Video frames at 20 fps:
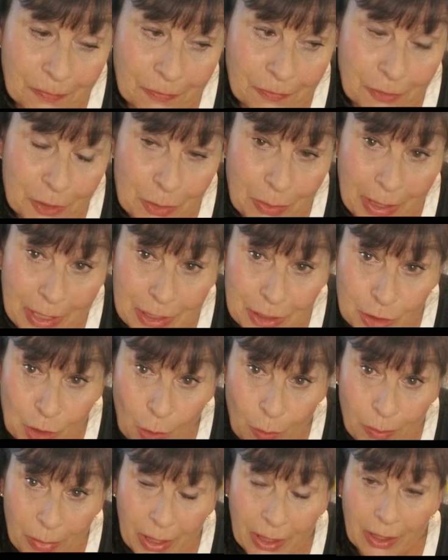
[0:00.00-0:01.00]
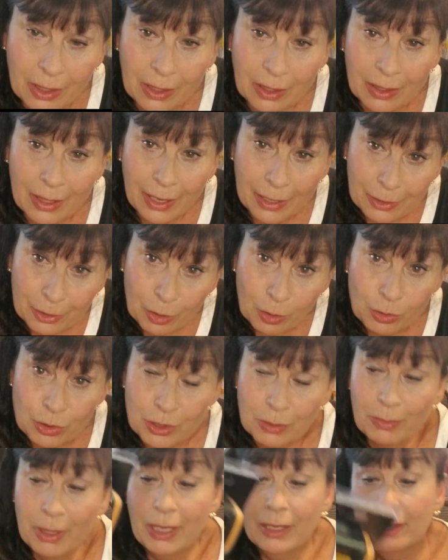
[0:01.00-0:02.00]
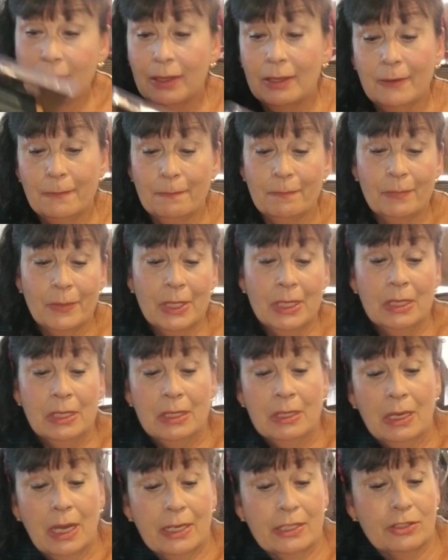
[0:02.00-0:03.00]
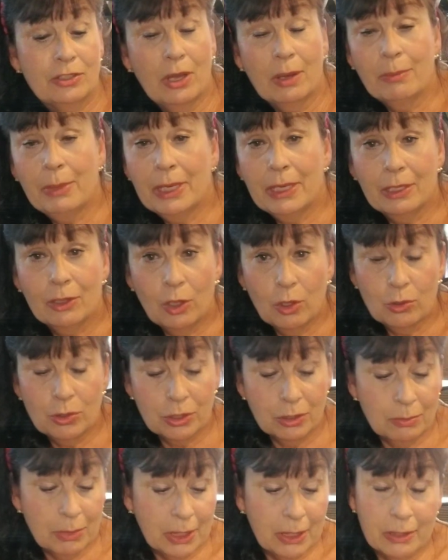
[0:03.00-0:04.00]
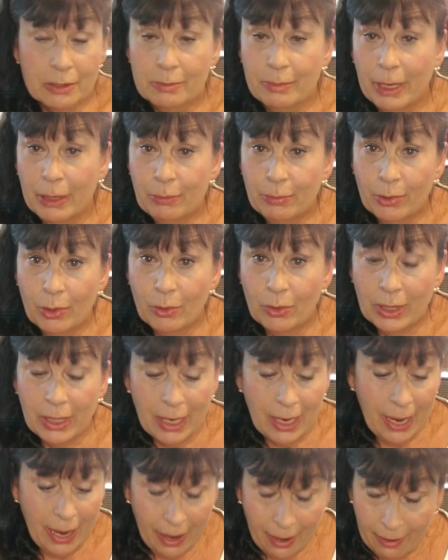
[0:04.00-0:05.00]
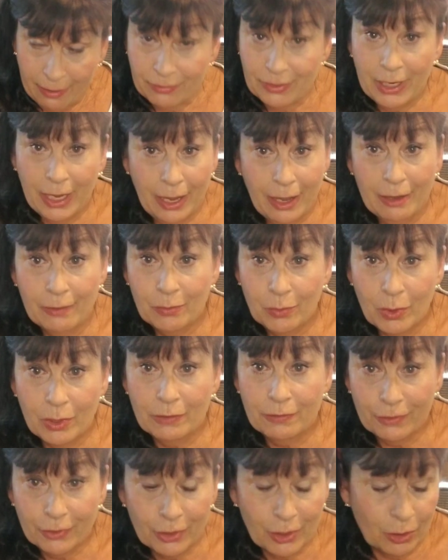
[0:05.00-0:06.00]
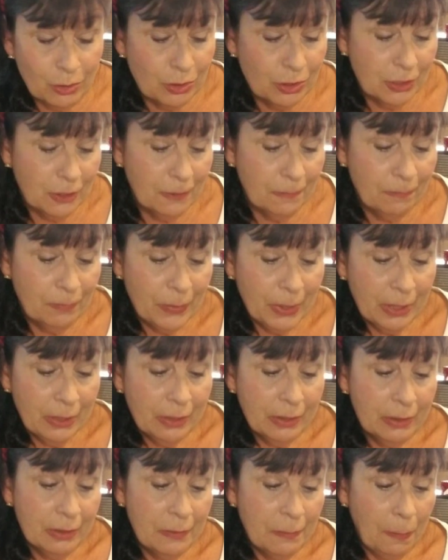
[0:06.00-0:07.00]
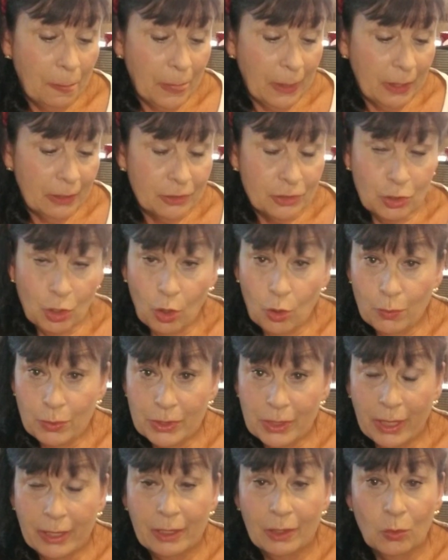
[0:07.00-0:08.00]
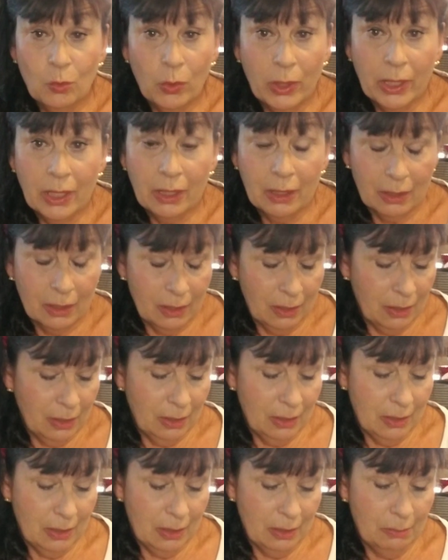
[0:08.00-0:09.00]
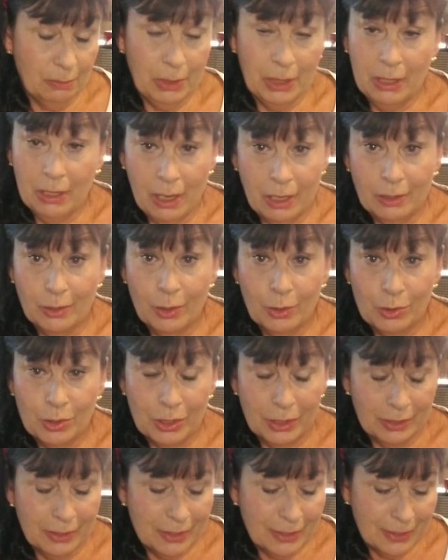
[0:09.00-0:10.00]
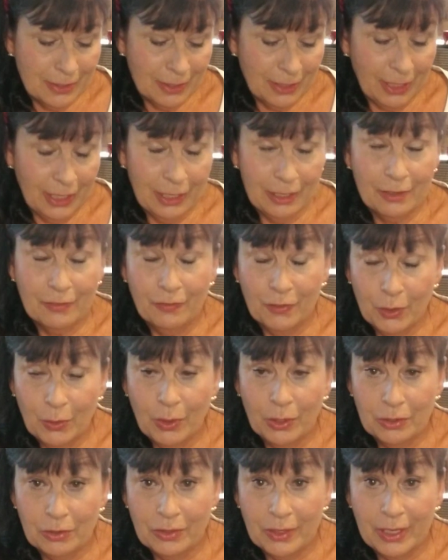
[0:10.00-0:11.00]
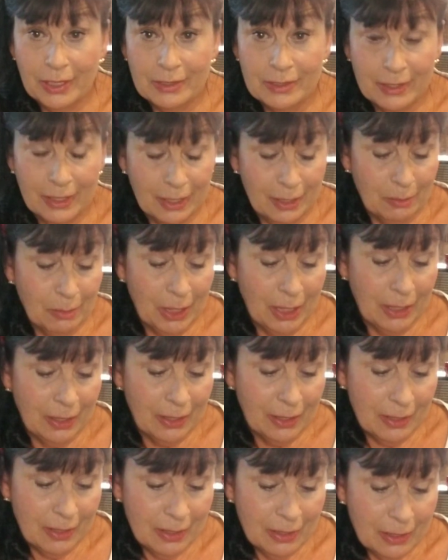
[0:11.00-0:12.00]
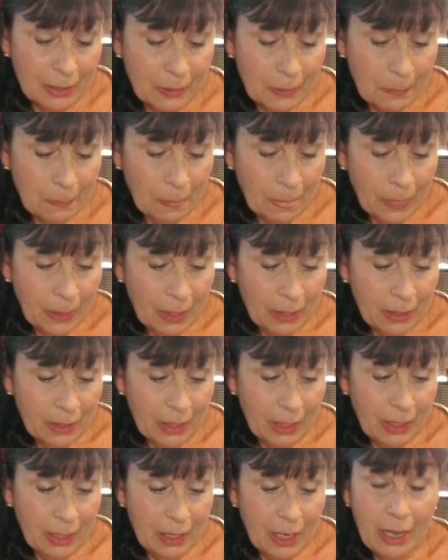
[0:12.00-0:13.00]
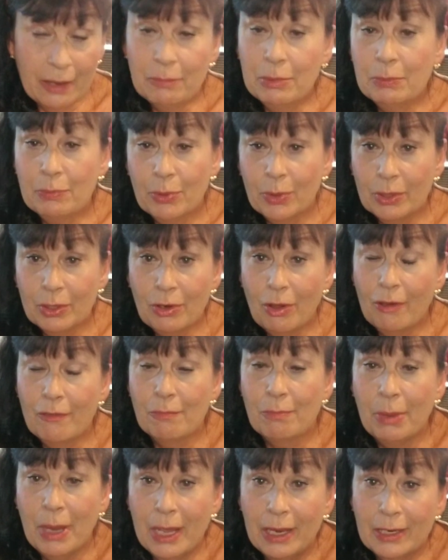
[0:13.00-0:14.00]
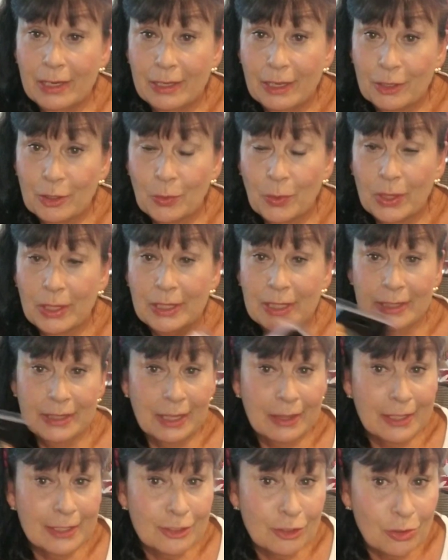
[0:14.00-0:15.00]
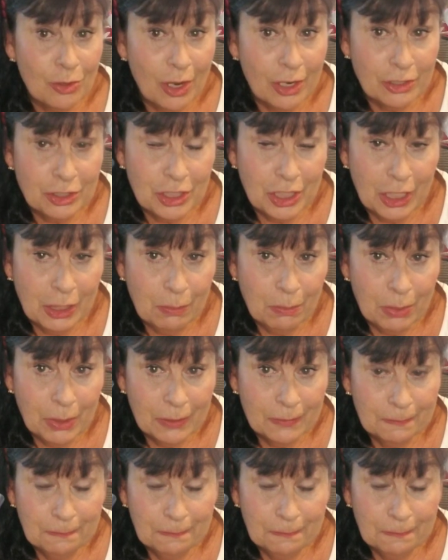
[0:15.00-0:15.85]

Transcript: for my soap making and lotion making. I stopped making lotion because mine broke and I have to have one for lotion. Soaps, I can wing it, but not lotions and a few other things that I make. And I've been putting off buying another one of these, and these are not cheap.